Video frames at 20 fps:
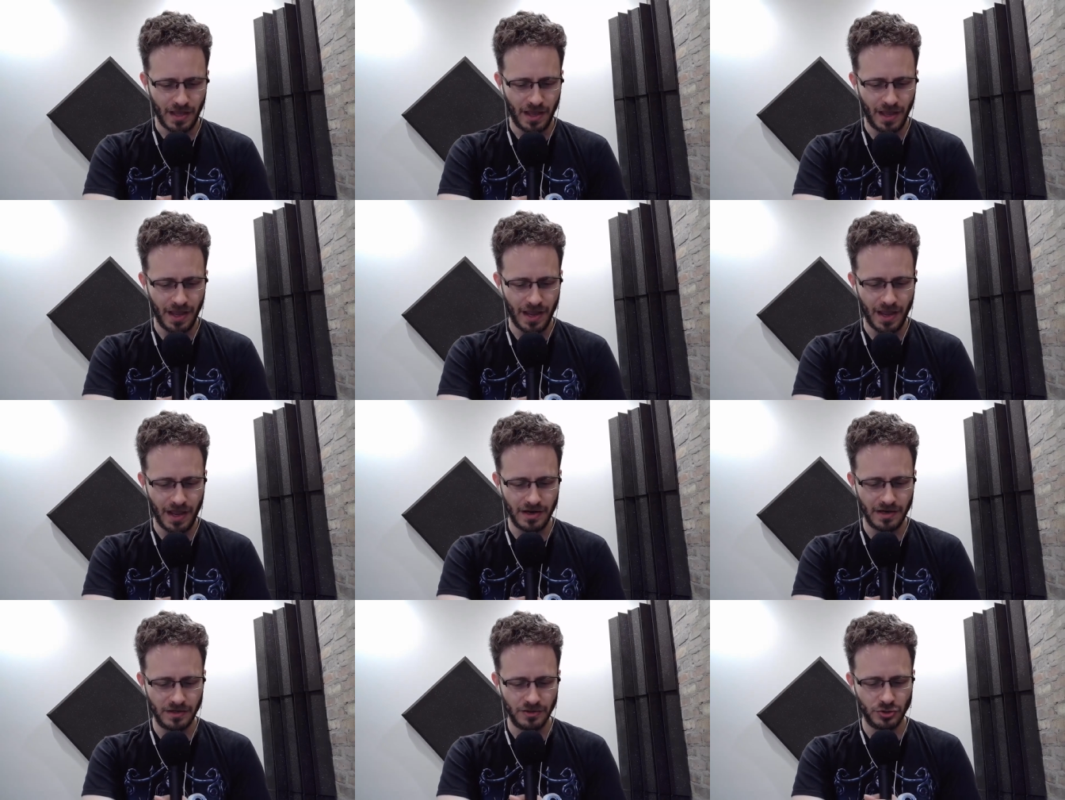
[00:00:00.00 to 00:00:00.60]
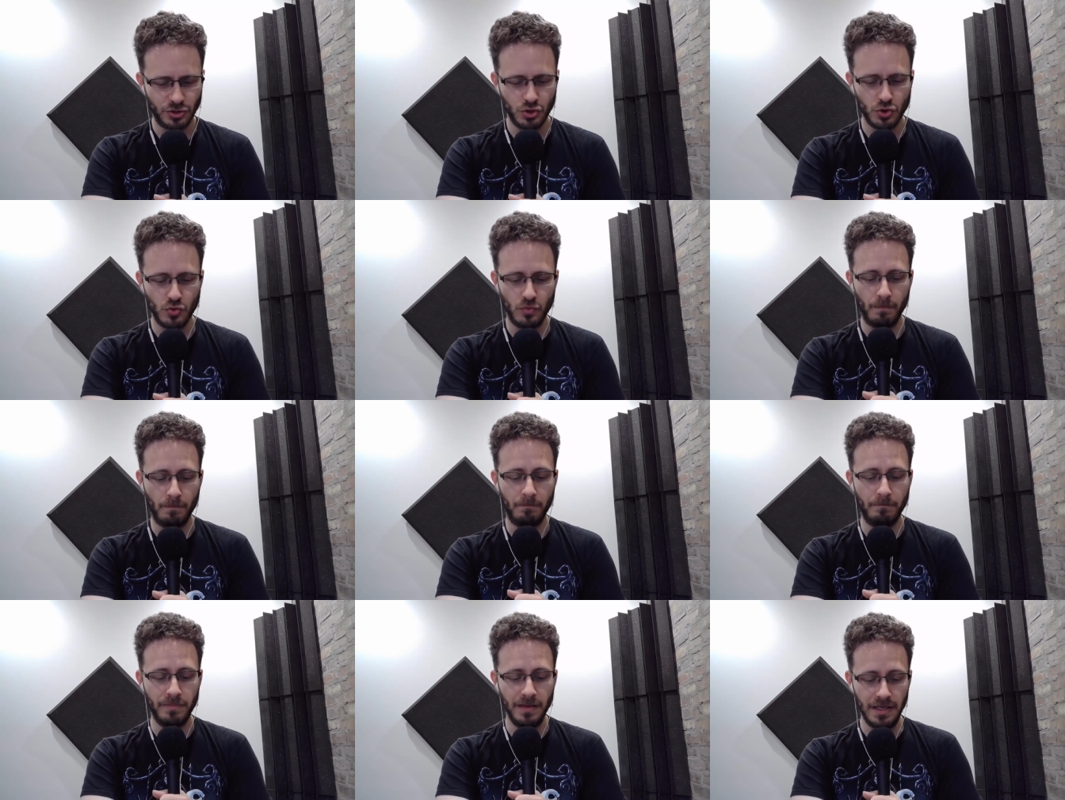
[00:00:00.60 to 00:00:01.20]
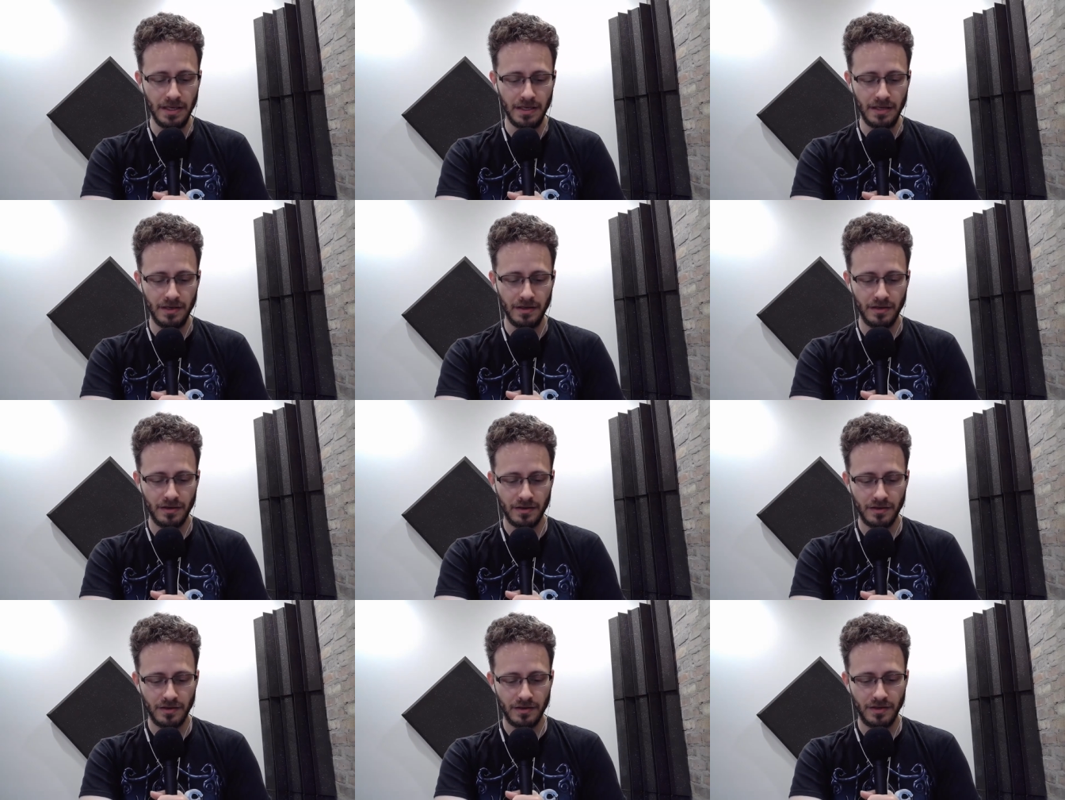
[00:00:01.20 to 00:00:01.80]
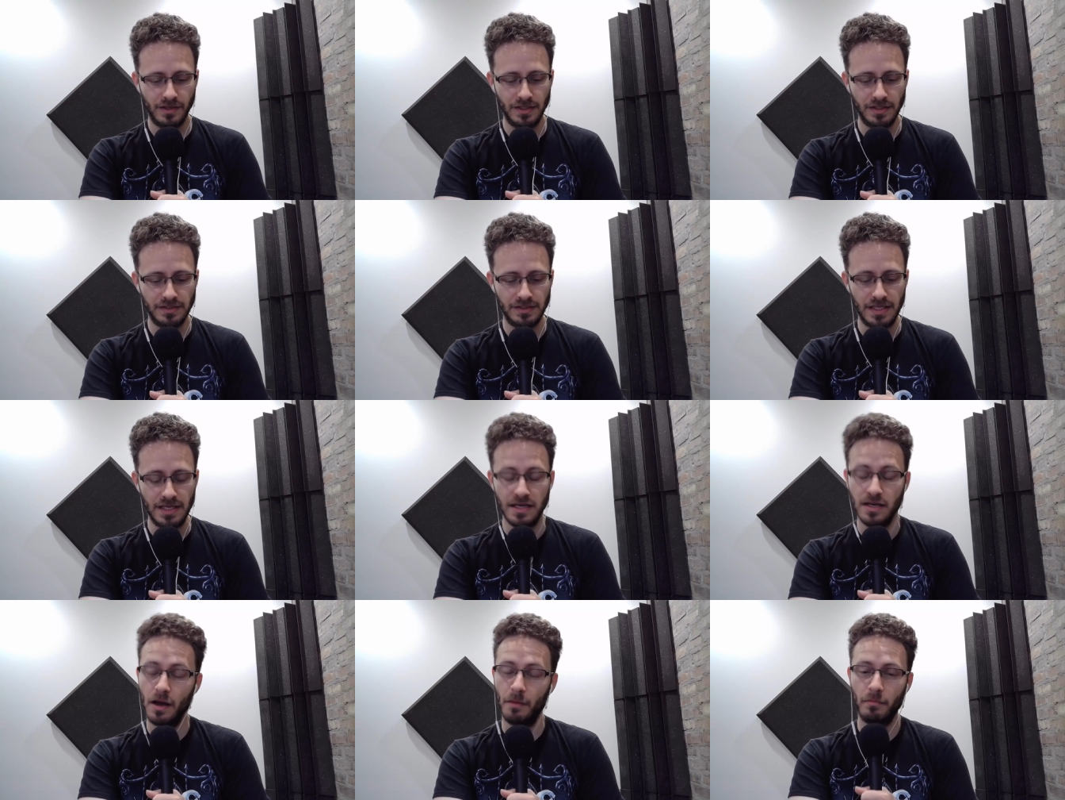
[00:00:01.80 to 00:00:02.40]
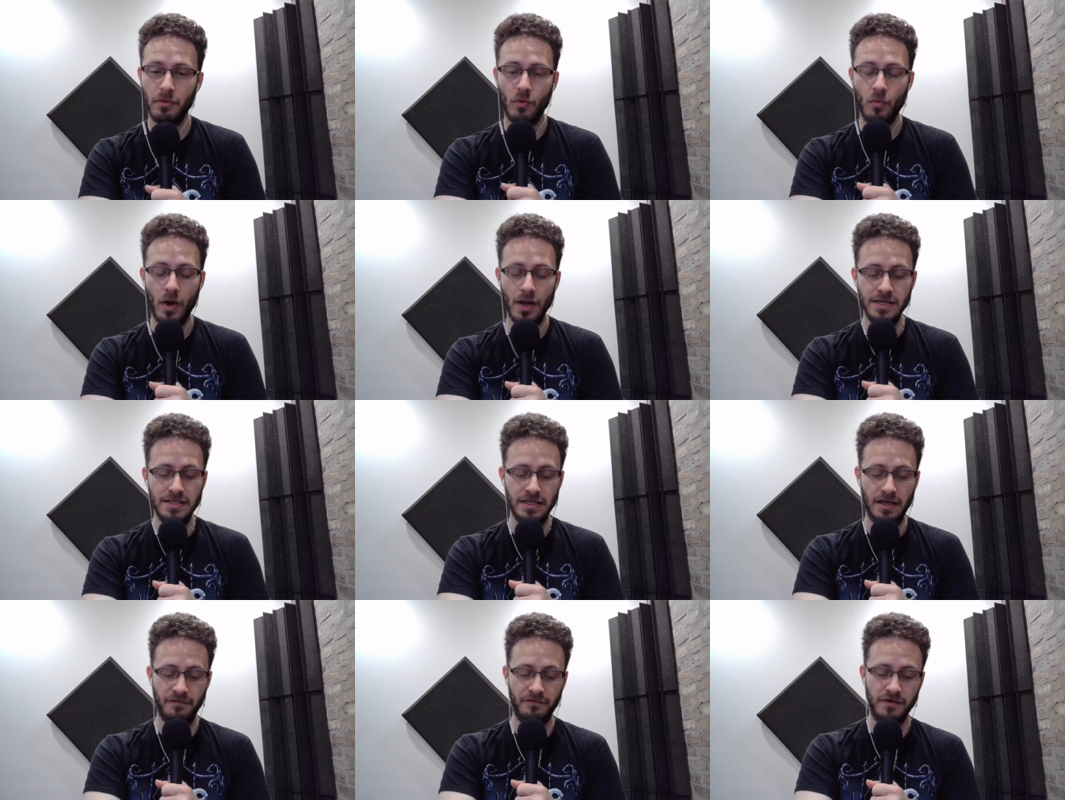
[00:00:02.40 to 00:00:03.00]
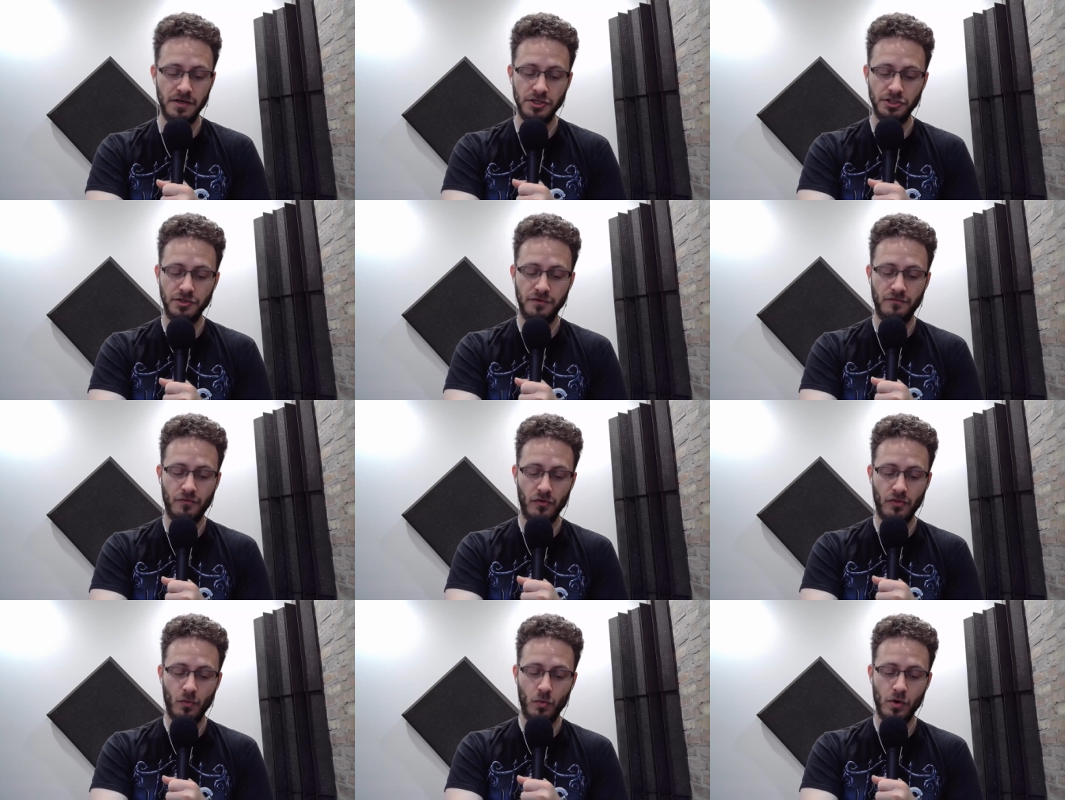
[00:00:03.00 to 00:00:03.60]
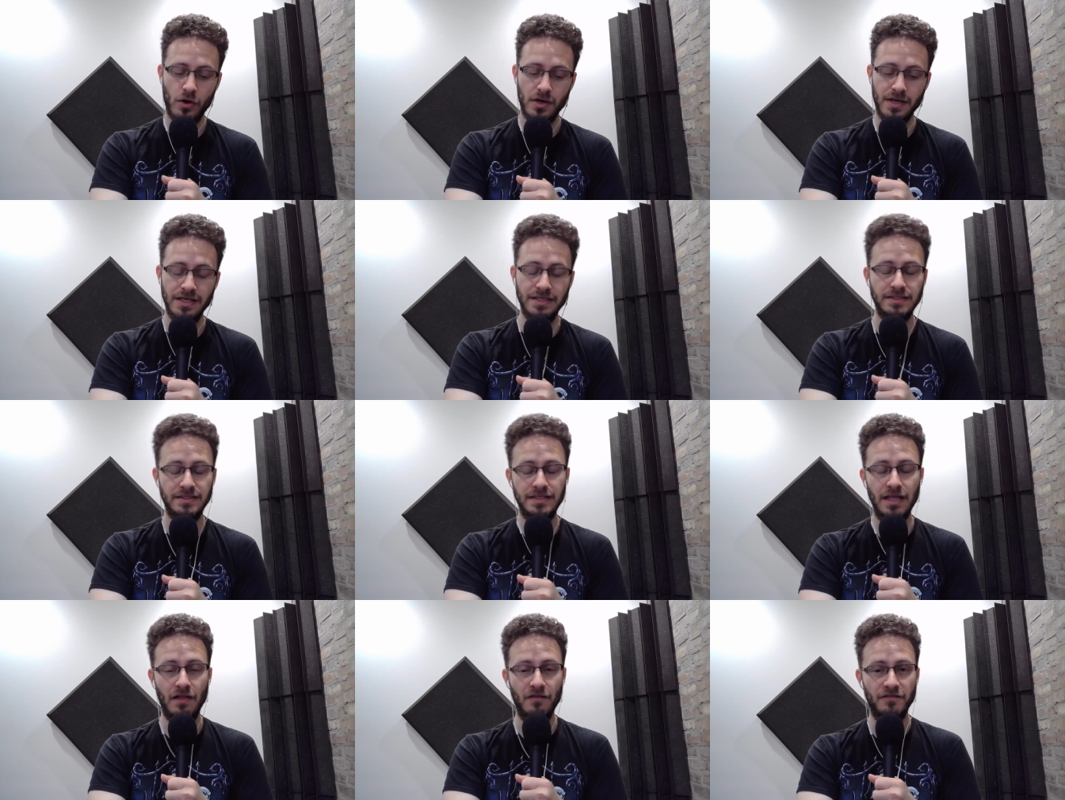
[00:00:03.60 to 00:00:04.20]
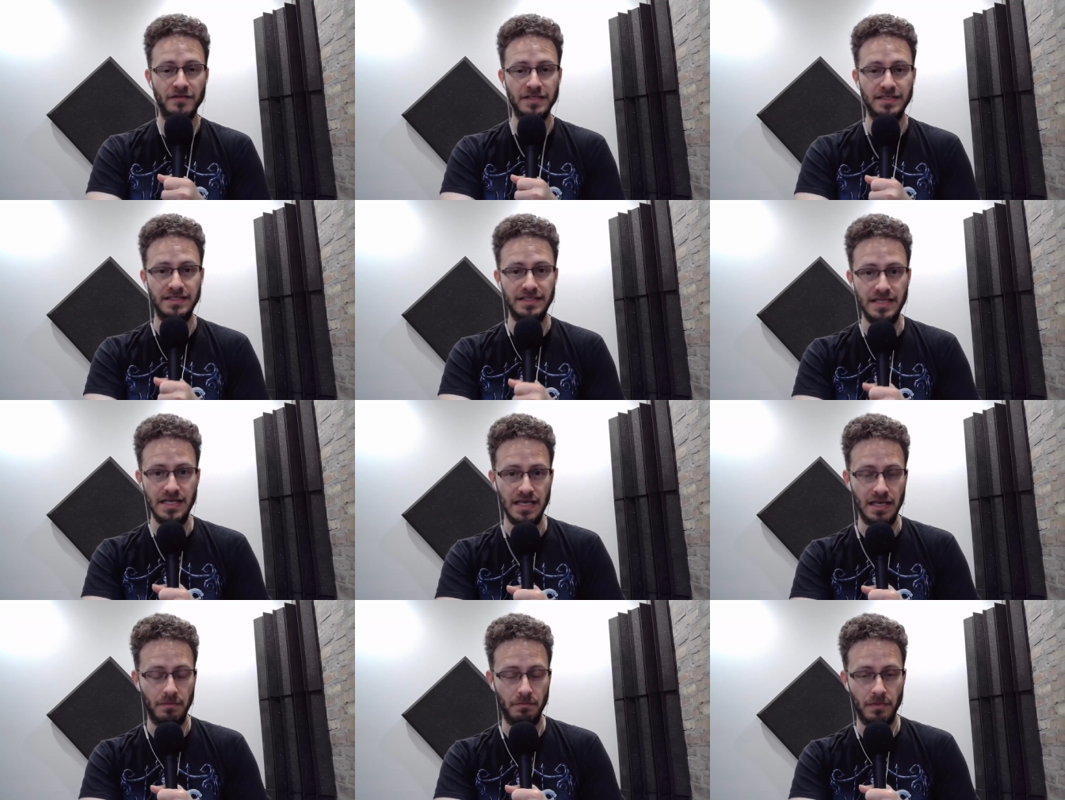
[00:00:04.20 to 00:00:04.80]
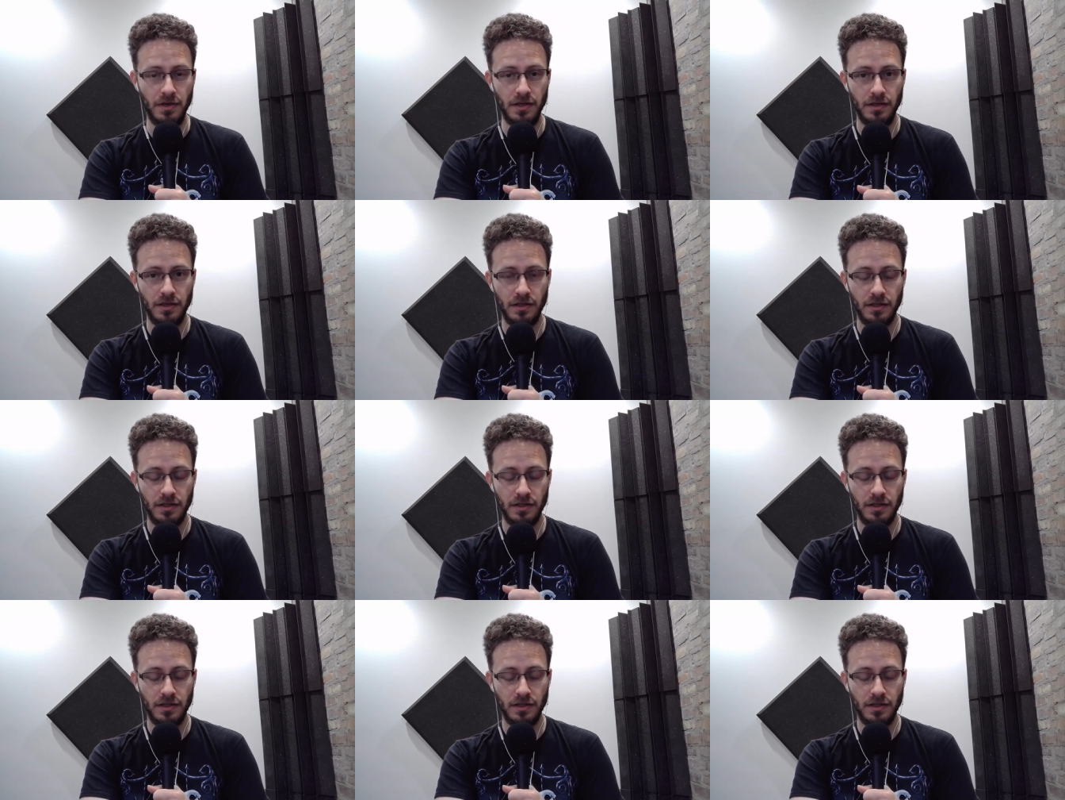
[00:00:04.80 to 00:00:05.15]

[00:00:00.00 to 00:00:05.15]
And 2b is the number 1 definition for the word self-esteem.